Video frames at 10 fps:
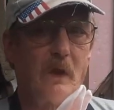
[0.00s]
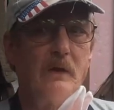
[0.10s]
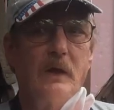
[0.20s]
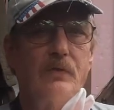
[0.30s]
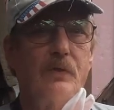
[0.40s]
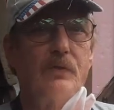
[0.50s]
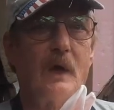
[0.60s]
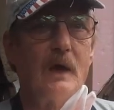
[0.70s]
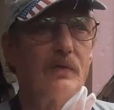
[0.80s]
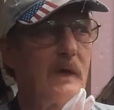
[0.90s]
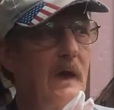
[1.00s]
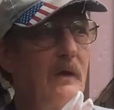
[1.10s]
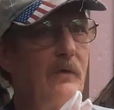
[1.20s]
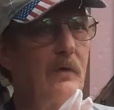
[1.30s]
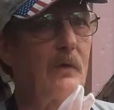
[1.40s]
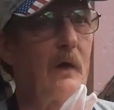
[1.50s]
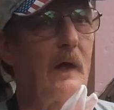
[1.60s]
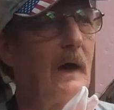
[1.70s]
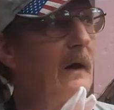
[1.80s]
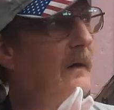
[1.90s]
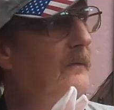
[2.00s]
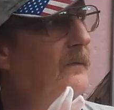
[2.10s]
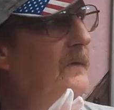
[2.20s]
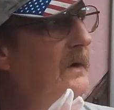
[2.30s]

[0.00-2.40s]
decent sized cages. I'll have